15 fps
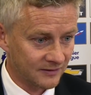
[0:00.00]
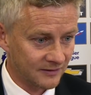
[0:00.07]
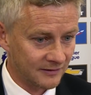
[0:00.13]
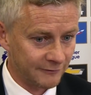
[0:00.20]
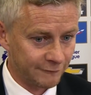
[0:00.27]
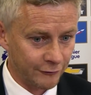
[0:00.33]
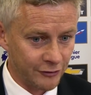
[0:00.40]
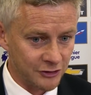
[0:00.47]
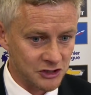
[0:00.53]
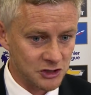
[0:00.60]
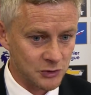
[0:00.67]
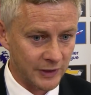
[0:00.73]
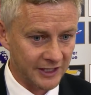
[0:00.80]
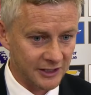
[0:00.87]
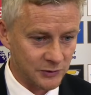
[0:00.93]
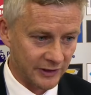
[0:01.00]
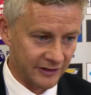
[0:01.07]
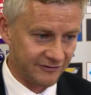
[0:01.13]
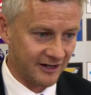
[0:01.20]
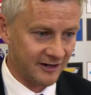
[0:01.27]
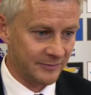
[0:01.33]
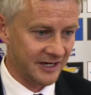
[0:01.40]
The first 20,
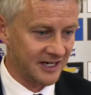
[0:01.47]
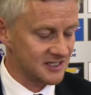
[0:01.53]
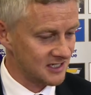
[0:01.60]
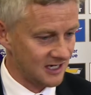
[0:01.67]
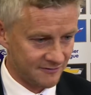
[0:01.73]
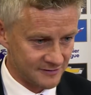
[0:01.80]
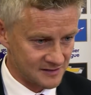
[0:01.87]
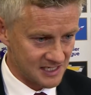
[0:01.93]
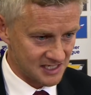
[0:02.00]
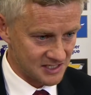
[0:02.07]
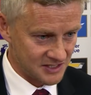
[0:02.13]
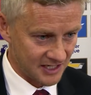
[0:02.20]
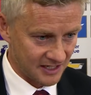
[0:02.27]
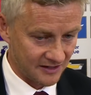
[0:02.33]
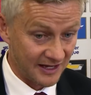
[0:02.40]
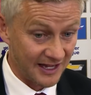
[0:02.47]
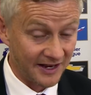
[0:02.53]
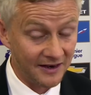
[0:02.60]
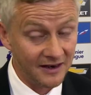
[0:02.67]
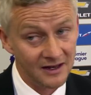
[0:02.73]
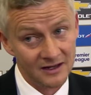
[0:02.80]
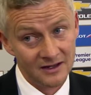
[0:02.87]
25 minutes, yeah, fantastic.
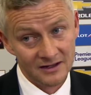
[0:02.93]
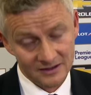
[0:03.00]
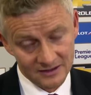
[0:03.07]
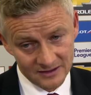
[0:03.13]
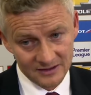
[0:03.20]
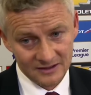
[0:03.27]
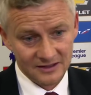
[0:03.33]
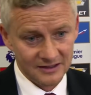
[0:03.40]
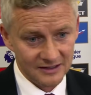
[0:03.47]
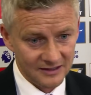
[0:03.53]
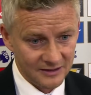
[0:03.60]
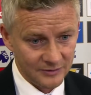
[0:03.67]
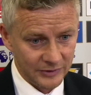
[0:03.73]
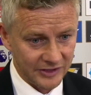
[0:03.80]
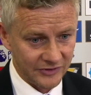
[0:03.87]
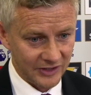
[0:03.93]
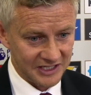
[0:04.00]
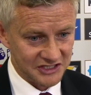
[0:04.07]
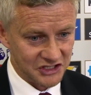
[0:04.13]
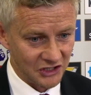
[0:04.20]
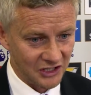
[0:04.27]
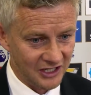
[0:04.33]
Then. Uh, we
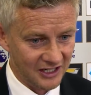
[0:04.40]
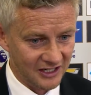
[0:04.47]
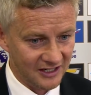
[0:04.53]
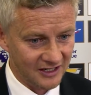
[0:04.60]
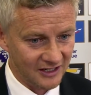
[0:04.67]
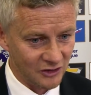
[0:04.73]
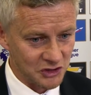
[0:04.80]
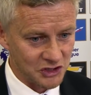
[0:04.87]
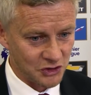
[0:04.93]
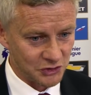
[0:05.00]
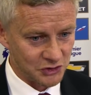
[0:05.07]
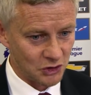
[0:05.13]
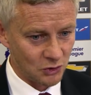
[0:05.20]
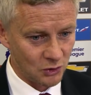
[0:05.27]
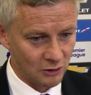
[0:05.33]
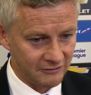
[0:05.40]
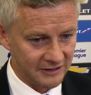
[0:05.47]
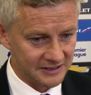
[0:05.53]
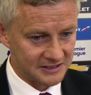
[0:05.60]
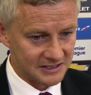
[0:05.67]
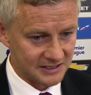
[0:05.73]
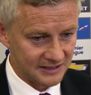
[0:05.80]
gradually uh, lost control of
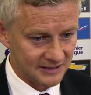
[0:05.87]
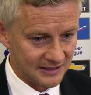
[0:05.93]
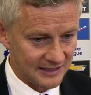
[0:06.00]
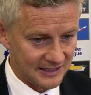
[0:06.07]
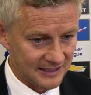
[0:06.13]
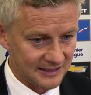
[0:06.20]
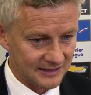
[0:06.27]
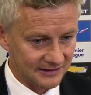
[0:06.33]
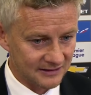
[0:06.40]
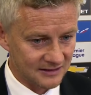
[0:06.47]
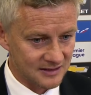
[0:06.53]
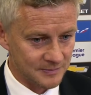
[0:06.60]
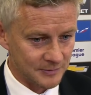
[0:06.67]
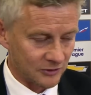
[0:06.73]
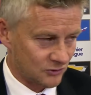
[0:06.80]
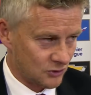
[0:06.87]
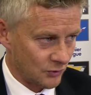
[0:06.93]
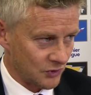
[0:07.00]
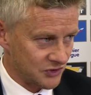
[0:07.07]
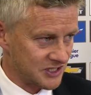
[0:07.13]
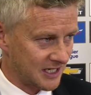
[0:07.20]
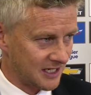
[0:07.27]
it, and but
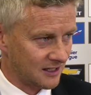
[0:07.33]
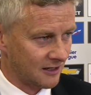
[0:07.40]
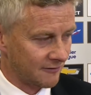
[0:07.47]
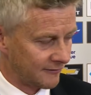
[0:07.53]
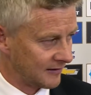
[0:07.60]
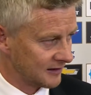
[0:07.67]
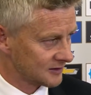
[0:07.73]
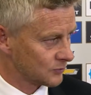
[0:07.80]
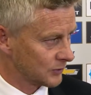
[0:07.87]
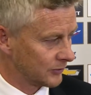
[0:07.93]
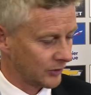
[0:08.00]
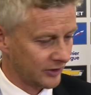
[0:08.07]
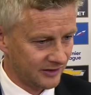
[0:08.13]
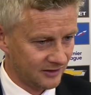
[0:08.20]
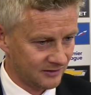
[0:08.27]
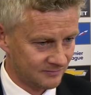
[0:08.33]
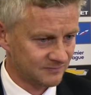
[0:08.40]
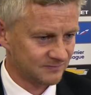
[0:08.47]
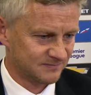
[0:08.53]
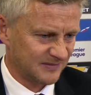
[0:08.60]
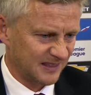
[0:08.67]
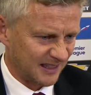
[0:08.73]
towards the end, I felt we were in
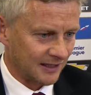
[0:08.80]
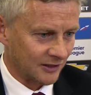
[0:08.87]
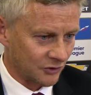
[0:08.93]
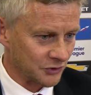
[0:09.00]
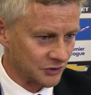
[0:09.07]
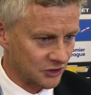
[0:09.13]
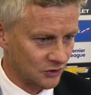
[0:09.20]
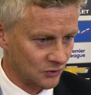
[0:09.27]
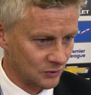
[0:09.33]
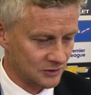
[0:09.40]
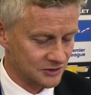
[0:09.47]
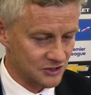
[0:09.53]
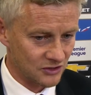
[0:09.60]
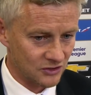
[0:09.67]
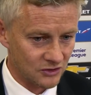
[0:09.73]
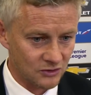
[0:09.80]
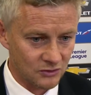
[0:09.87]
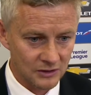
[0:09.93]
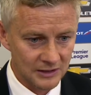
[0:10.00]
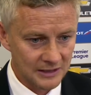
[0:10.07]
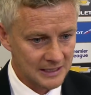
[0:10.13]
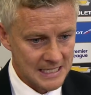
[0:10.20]
in control.
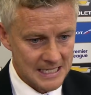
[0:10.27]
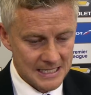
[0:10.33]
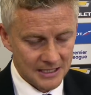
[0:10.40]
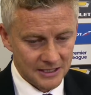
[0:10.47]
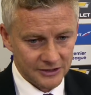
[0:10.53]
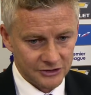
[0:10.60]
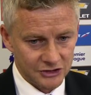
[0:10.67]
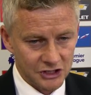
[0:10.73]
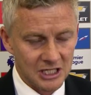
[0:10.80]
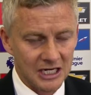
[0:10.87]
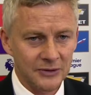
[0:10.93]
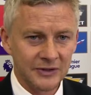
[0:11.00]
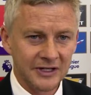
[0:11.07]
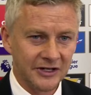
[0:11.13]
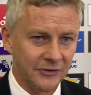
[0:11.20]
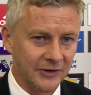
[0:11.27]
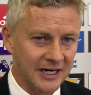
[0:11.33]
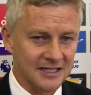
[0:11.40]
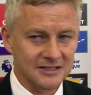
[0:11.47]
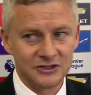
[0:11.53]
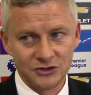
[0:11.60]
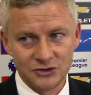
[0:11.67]
So, just how they
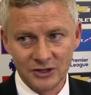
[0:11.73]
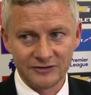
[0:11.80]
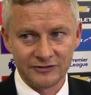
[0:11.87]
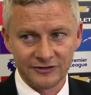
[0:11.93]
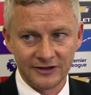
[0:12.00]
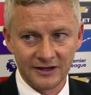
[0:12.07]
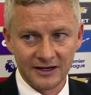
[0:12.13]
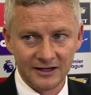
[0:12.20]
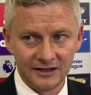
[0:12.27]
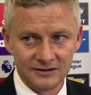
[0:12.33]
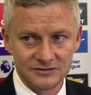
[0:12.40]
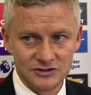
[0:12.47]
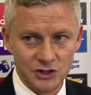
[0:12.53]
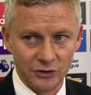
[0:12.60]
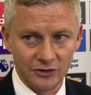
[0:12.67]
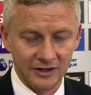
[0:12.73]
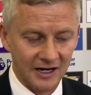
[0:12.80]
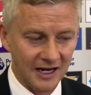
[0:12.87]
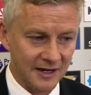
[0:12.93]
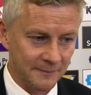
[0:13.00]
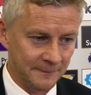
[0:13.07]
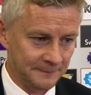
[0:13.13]
reacted to everything in during the
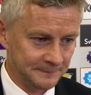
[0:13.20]
game,